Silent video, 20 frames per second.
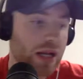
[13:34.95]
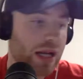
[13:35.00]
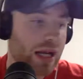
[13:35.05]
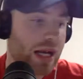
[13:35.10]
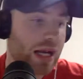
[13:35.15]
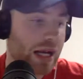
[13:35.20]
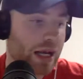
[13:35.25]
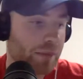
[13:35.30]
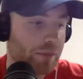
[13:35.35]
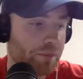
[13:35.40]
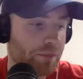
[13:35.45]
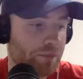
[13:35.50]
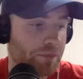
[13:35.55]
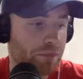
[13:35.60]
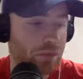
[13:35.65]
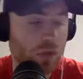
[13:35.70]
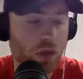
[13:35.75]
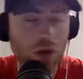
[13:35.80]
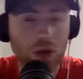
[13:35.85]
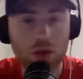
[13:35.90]

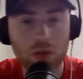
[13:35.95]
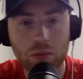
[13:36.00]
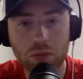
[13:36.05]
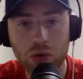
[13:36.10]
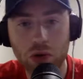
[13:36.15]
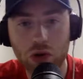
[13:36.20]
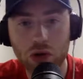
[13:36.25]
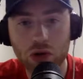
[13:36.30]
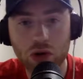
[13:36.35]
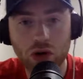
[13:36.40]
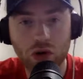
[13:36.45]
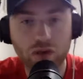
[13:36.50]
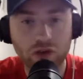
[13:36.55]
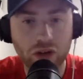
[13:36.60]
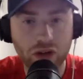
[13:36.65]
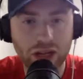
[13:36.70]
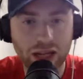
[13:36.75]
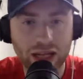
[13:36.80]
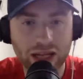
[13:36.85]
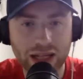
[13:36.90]
Bruno
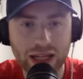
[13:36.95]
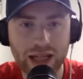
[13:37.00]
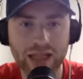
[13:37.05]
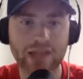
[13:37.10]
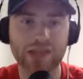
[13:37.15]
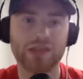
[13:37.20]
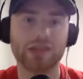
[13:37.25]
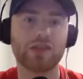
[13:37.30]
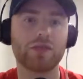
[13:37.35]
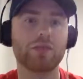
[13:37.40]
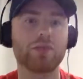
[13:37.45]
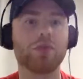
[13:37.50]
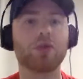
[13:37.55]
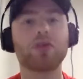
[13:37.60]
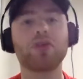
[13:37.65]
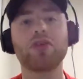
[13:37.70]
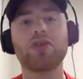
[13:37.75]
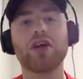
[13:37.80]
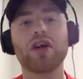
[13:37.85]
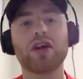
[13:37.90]

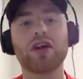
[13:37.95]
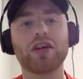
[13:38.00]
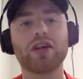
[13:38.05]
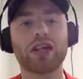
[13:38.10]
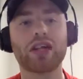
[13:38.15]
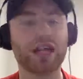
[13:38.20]
Fernandes,